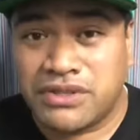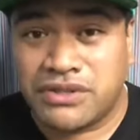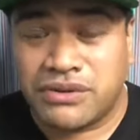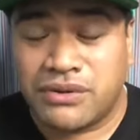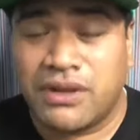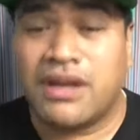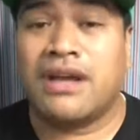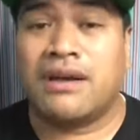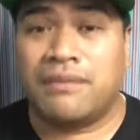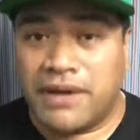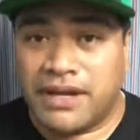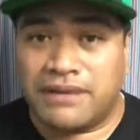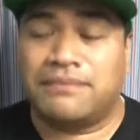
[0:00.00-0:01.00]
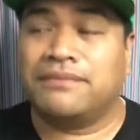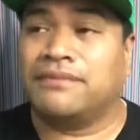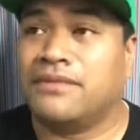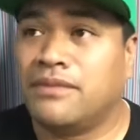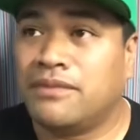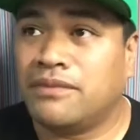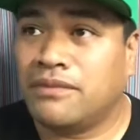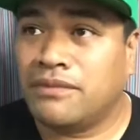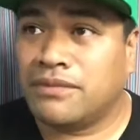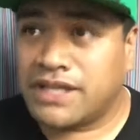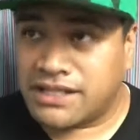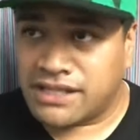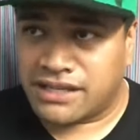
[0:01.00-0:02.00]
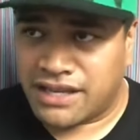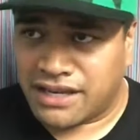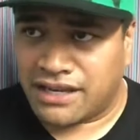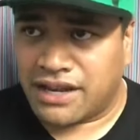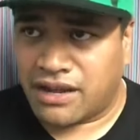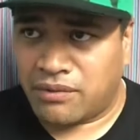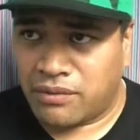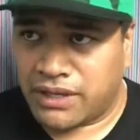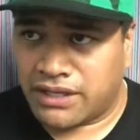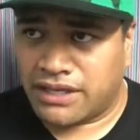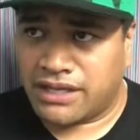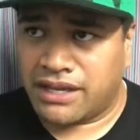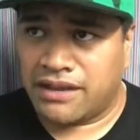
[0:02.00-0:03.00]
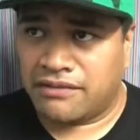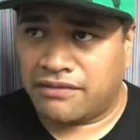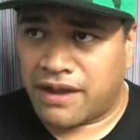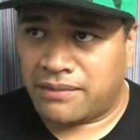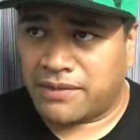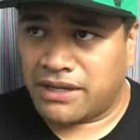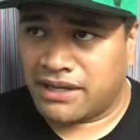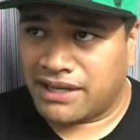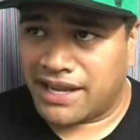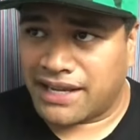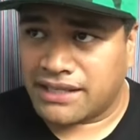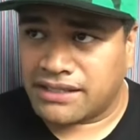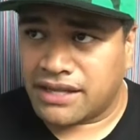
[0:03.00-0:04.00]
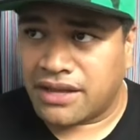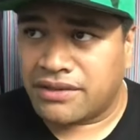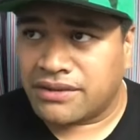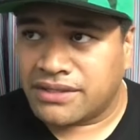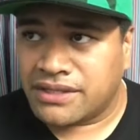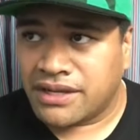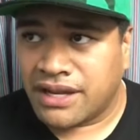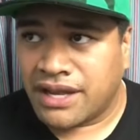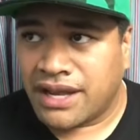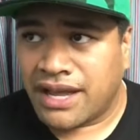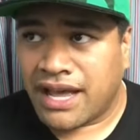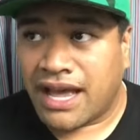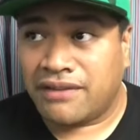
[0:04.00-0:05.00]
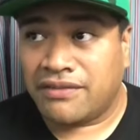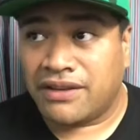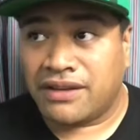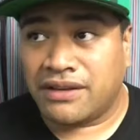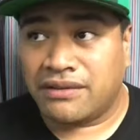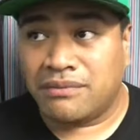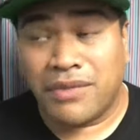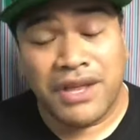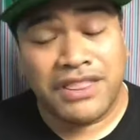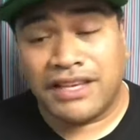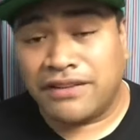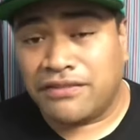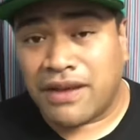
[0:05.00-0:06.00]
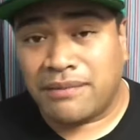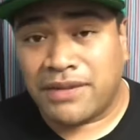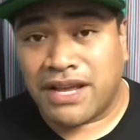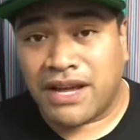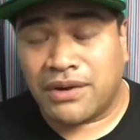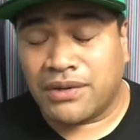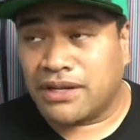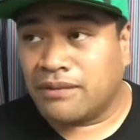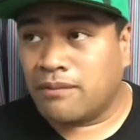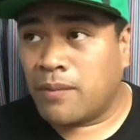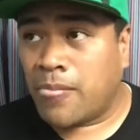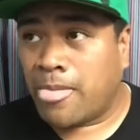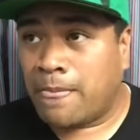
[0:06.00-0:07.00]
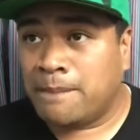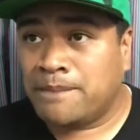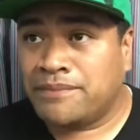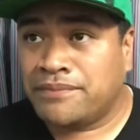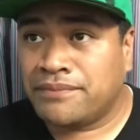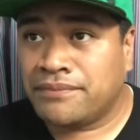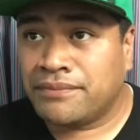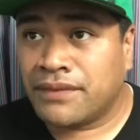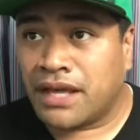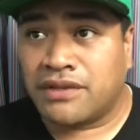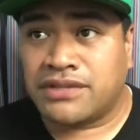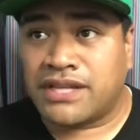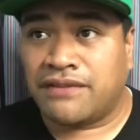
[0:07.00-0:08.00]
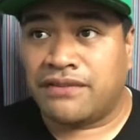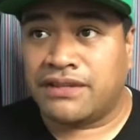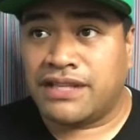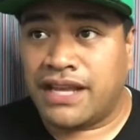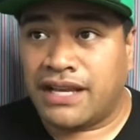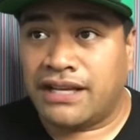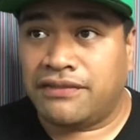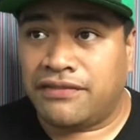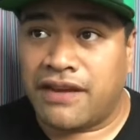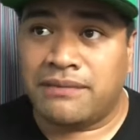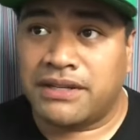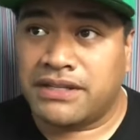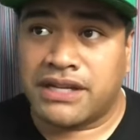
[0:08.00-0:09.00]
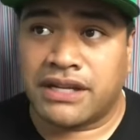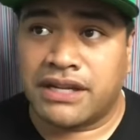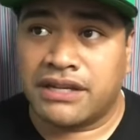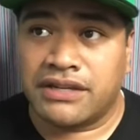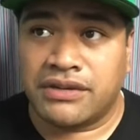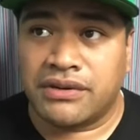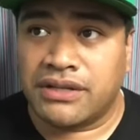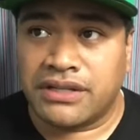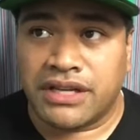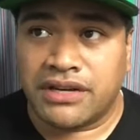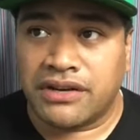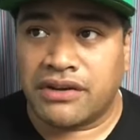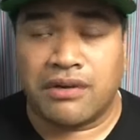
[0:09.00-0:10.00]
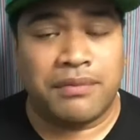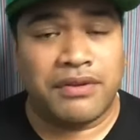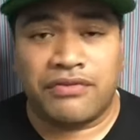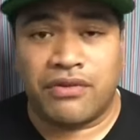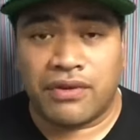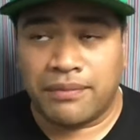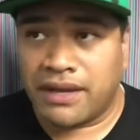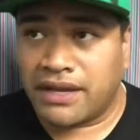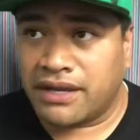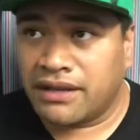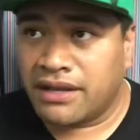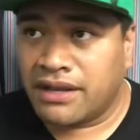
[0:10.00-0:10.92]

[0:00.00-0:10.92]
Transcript: do, but designate a weekly family night. Others have a monthly family outing. Others have a daily family check-in during dinner or before bed.